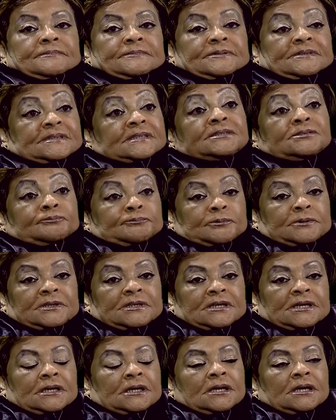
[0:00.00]
since
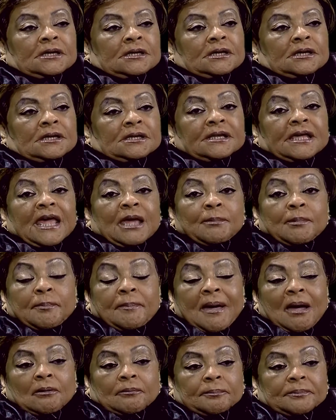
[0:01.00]
really it came
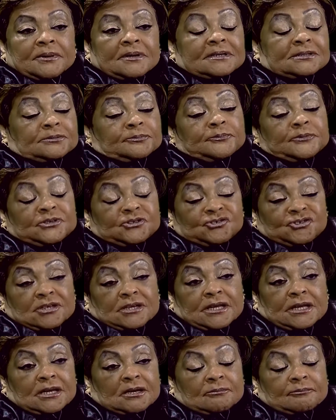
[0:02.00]
about. Because
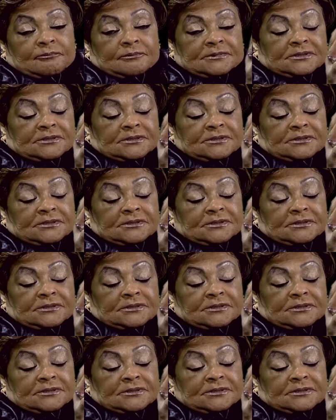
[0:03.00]
originally